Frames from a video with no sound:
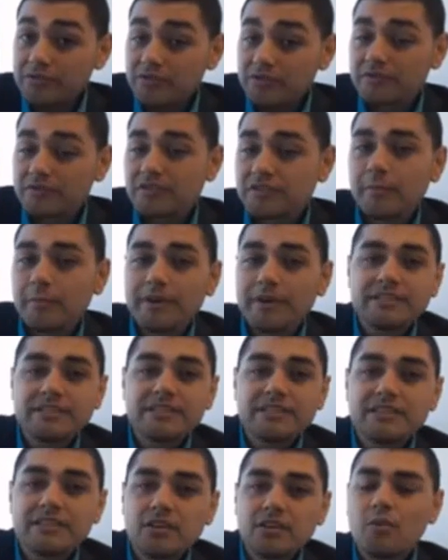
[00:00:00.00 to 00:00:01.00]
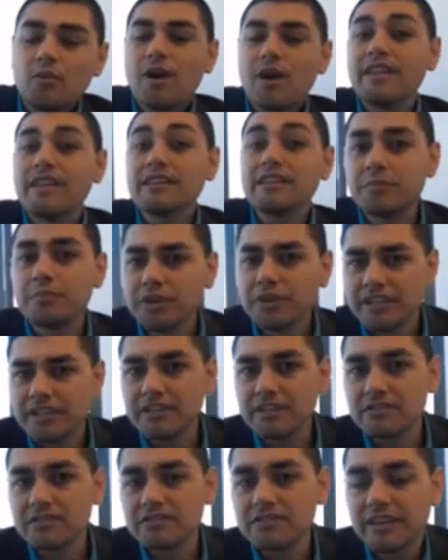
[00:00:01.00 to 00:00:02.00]
So if somebody says, oh wow, that's pretty
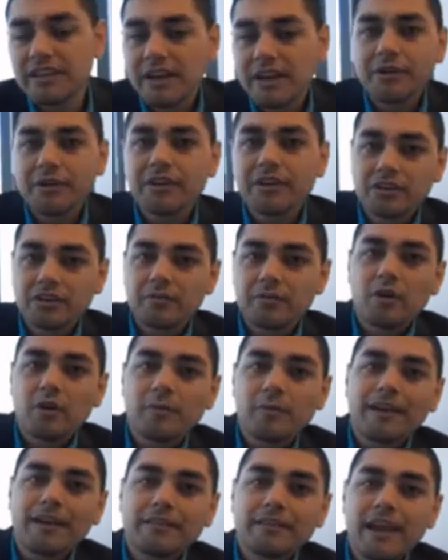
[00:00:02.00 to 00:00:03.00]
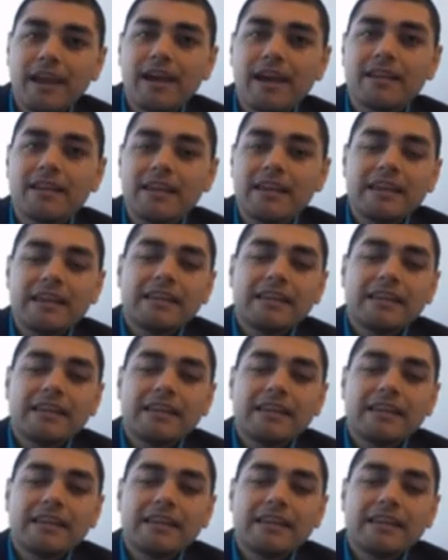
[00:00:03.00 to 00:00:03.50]
interesting, I want to learn more about that,